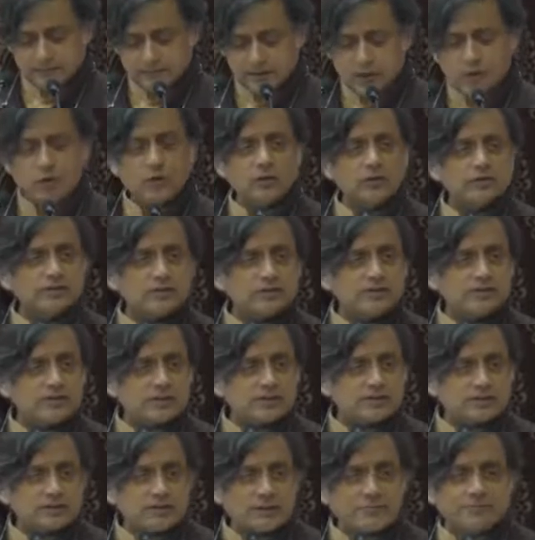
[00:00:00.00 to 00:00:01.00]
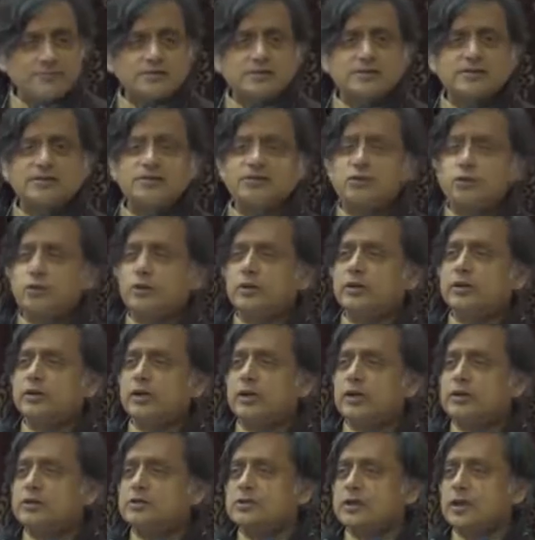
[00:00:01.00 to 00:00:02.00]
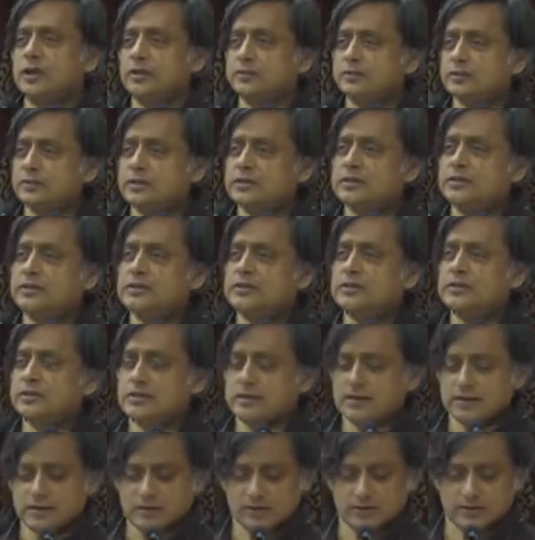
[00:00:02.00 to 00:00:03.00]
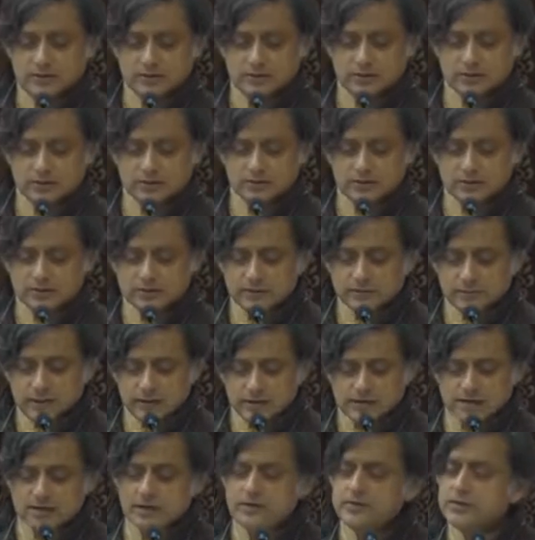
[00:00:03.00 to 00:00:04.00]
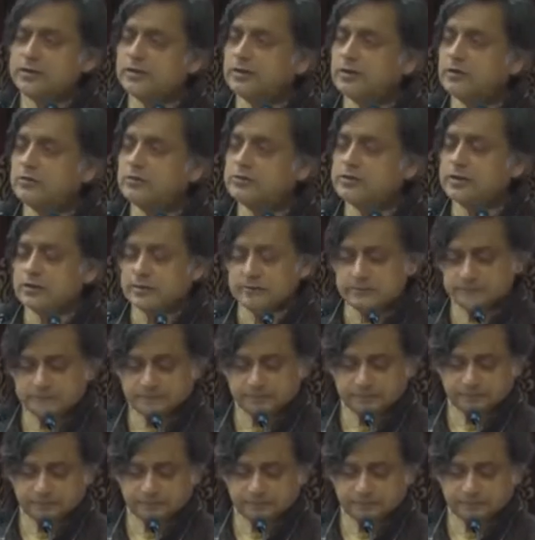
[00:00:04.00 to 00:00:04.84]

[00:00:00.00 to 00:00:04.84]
All the disruptions, all the adjournments, all the tamasha that goes on?